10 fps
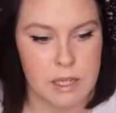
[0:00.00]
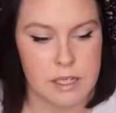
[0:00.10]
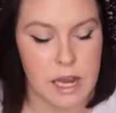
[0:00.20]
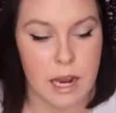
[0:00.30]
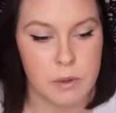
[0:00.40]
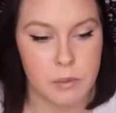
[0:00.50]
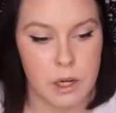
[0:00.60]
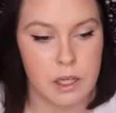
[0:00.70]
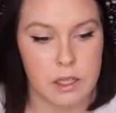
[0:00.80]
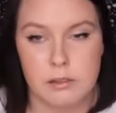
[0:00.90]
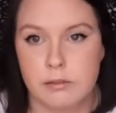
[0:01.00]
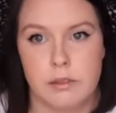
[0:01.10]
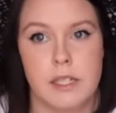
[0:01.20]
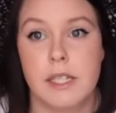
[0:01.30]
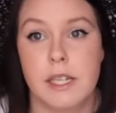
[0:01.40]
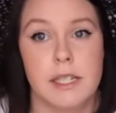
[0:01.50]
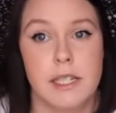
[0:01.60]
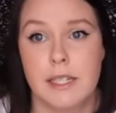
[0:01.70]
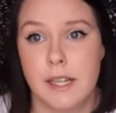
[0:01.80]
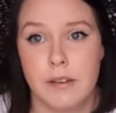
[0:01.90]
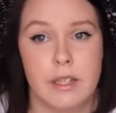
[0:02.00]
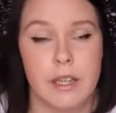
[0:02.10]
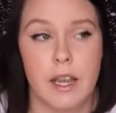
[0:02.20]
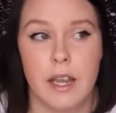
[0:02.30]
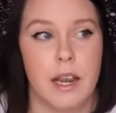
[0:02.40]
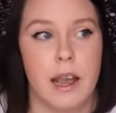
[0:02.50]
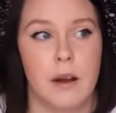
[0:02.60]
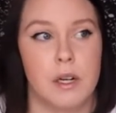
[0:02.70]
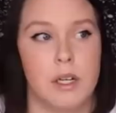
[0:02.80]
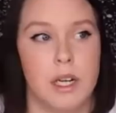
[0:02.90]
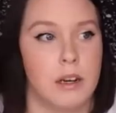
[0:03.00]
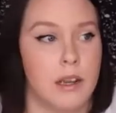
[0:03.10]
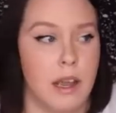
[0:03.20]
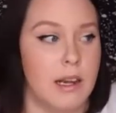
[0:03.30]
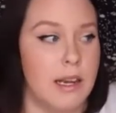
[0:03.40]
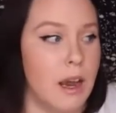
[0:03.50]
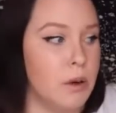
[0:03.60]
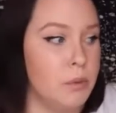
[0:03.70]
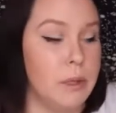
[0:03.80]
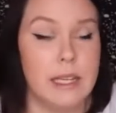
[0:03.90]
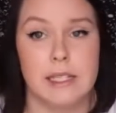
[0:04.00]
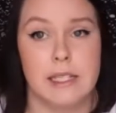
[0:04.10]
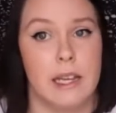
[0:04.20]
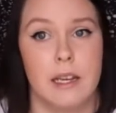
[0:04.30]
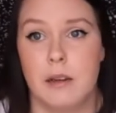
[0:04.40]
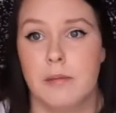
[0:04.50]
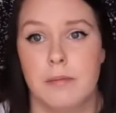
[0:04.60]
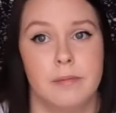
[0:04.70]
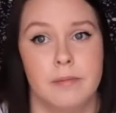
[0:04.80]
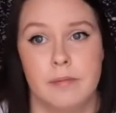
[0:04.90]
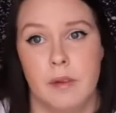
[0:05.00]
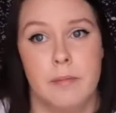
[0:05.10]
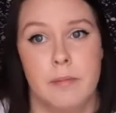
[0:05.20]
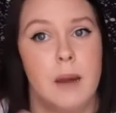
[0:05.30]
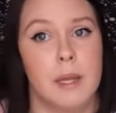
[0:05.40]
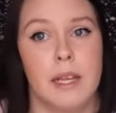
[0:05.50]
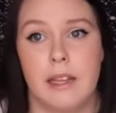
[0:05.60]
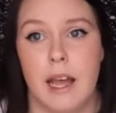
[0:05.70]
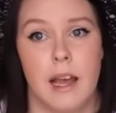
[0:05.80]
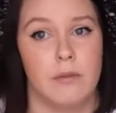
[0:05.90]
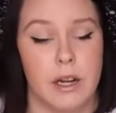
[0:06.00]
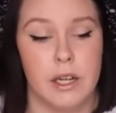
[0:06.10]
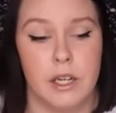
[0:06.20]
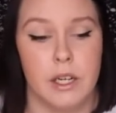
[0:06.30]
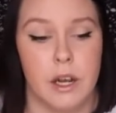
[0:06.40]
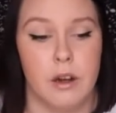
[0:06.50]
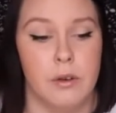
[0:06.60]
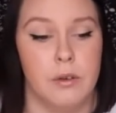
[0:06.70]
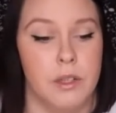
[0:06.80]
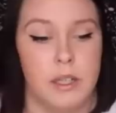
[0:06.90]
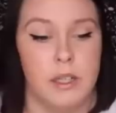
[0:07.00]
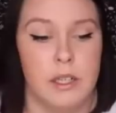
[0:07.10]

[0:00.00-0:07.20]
because I would work 60, 70, 80 hour weeks and be up like that, ready to go.